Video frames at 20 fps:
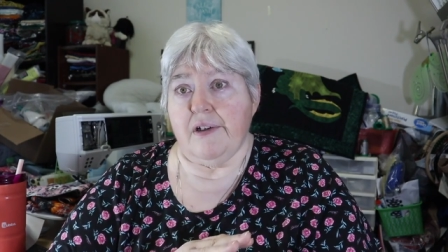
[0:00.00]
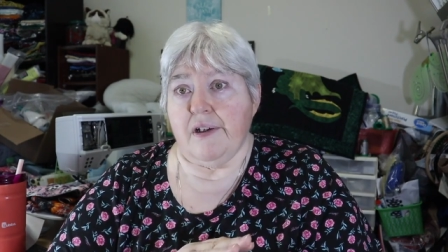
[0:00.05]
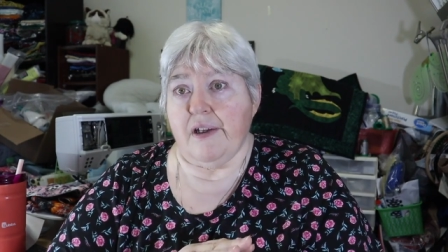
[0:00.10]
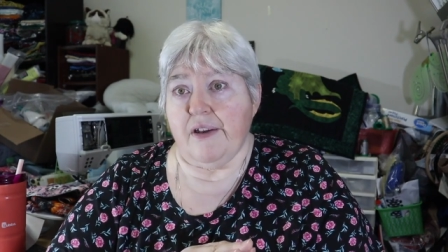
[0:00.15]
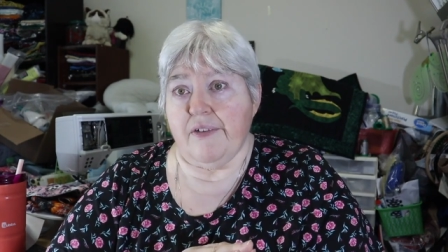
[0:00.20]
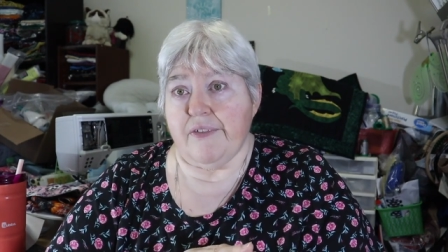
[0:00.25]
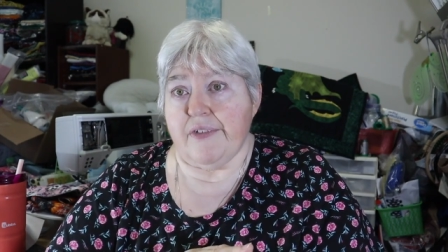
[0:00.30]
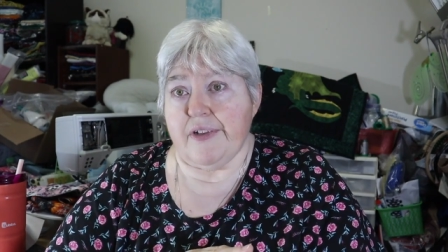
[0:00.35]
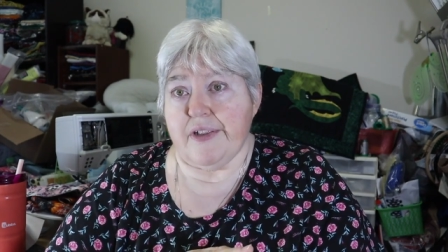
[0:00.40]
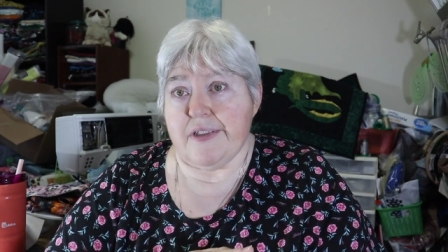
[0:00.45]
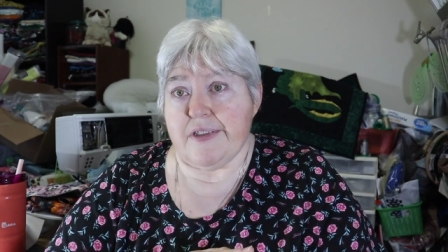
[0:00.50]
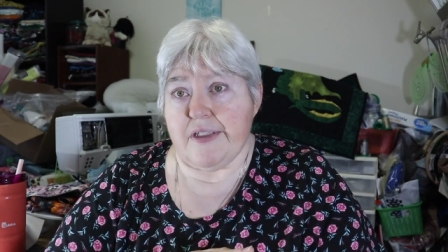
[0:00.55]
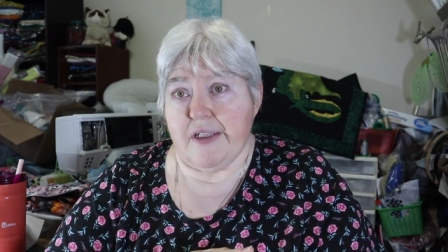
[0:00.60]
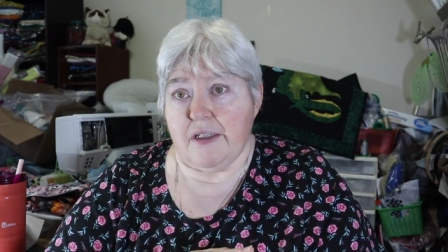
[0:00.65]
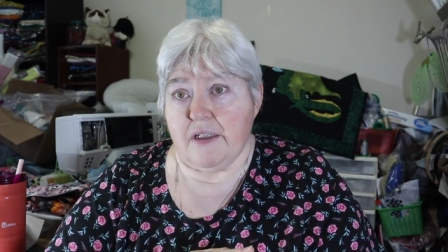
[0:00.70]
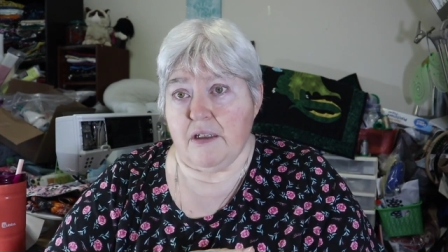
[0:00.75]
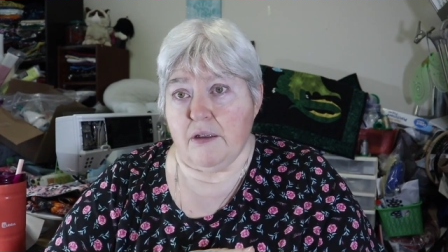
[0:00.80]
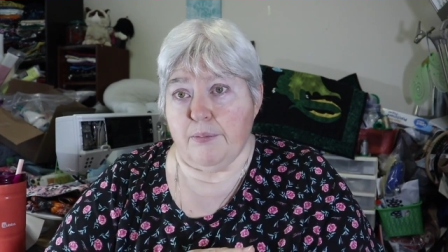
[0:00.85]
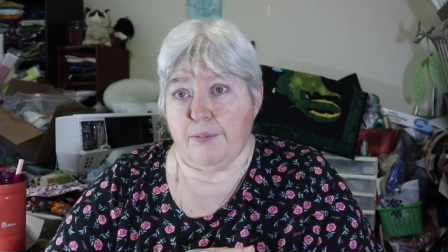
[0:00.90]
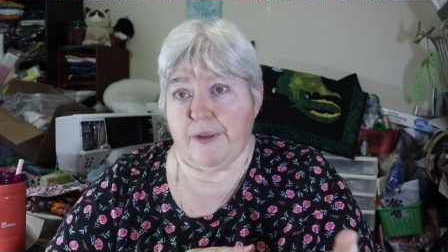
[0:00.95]
I have an
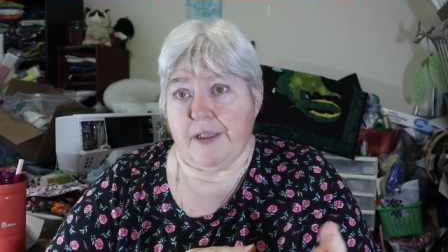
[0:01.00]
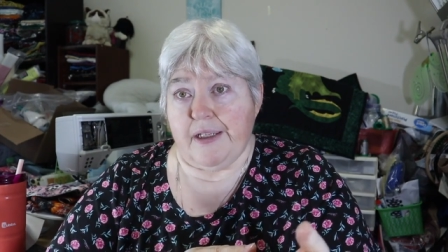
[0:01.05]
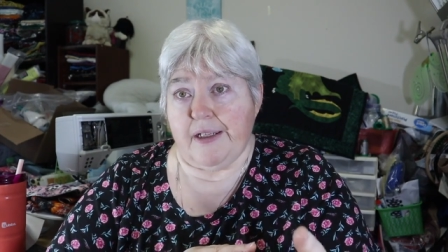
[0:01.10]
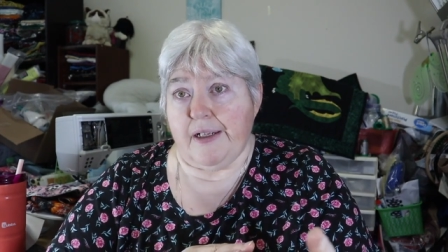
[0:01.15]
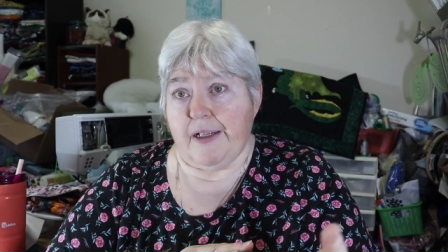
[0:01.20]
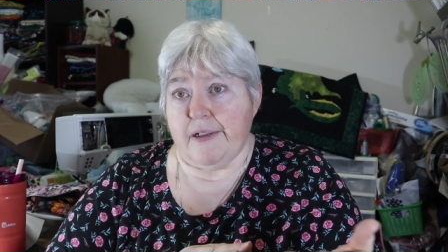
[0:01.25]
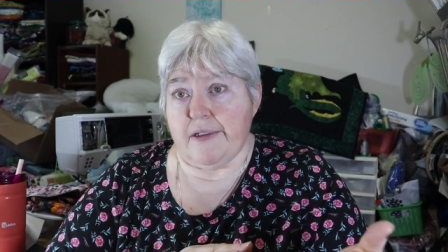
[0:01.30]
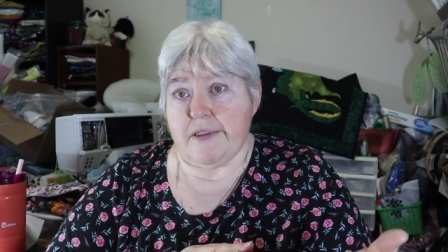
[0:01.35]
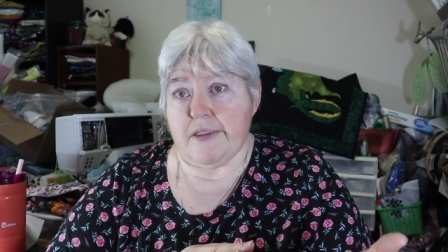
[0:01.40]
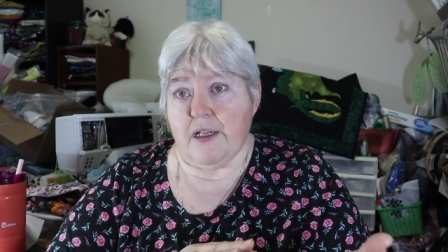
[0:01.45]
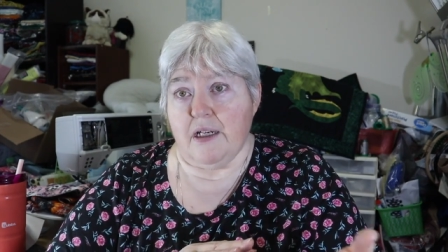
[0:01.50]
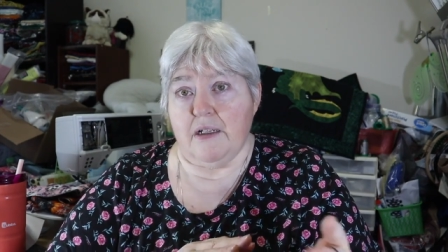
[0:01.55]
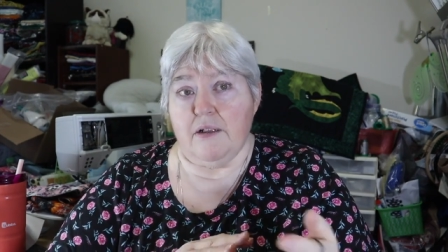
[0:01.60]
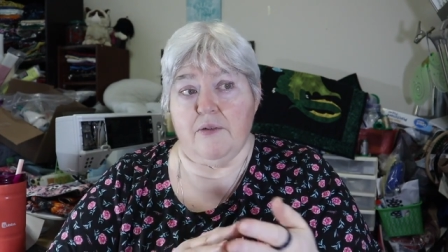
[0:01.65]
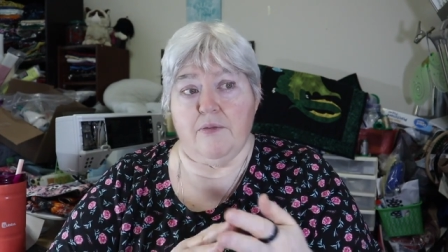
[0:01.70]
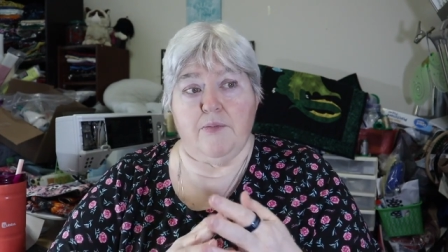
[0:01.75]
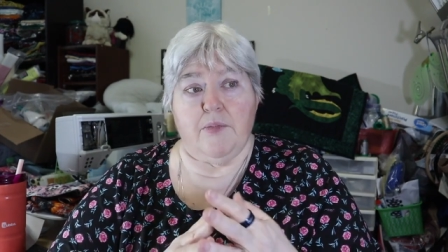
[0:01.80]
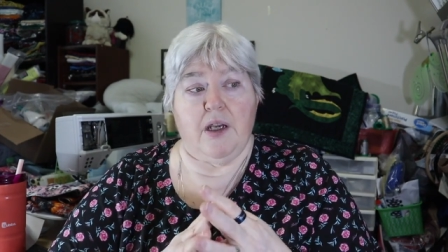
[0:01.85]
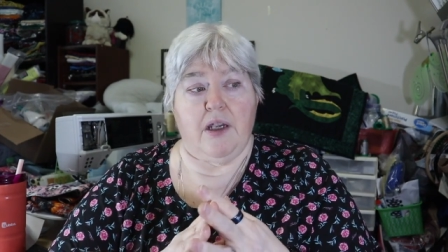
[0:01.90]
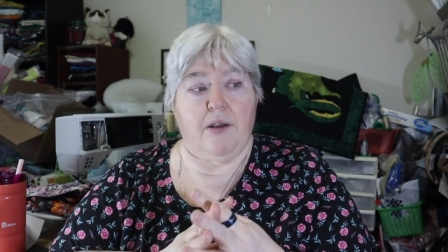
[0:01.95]
azalea plant outside
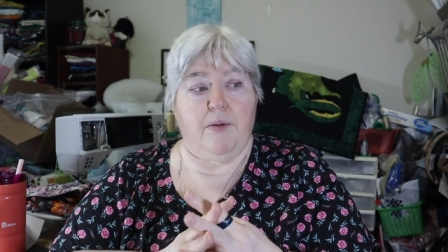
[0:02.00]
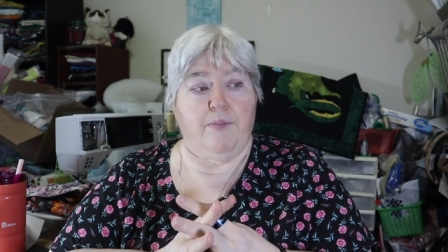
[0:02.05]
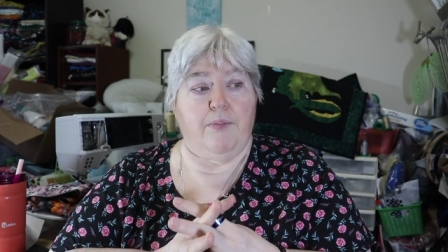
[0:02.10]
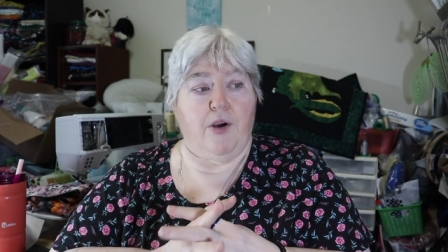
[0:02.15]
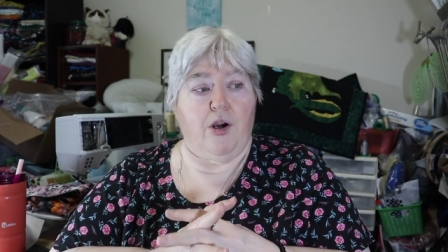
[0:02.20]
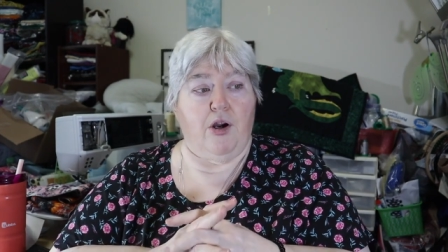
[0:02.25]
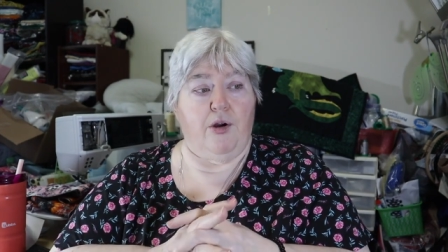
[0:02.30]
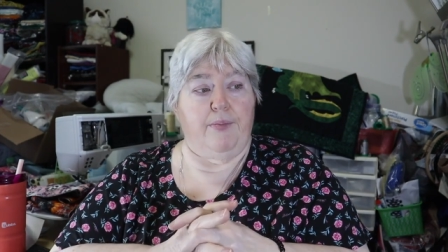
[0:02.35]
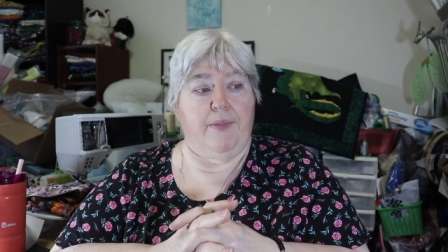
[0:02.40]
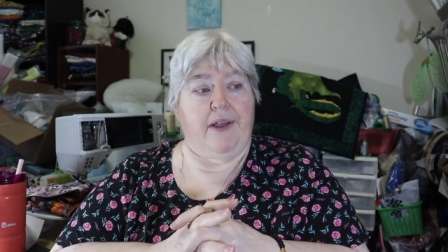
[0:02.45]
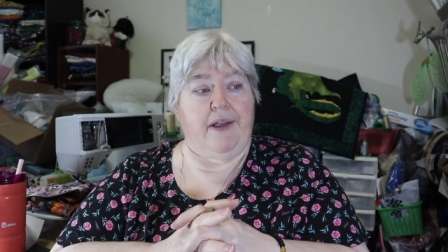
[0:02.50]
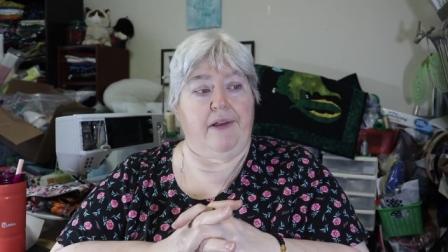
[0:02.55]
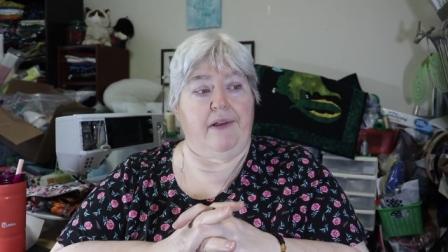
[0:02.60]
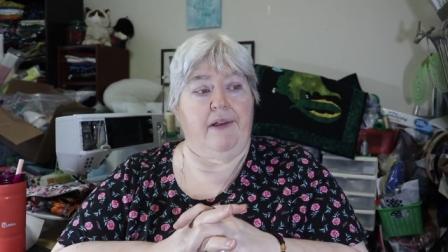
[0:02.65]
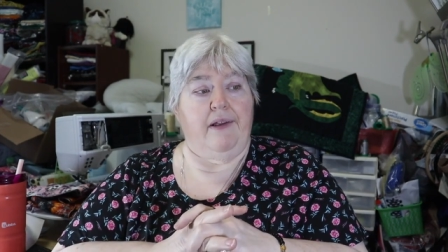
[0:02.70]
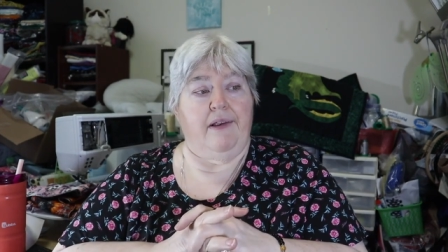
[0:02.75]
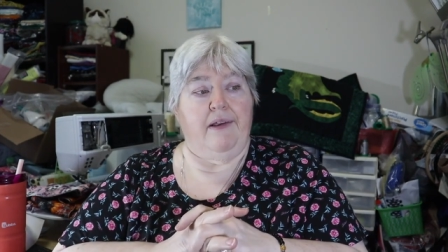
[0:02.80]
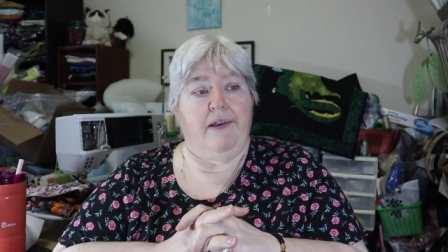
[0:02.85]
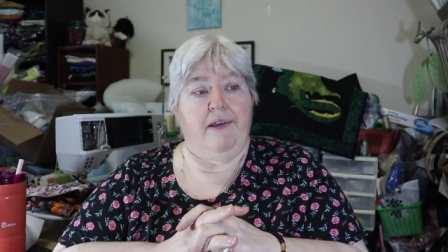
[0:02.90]
of my apartment,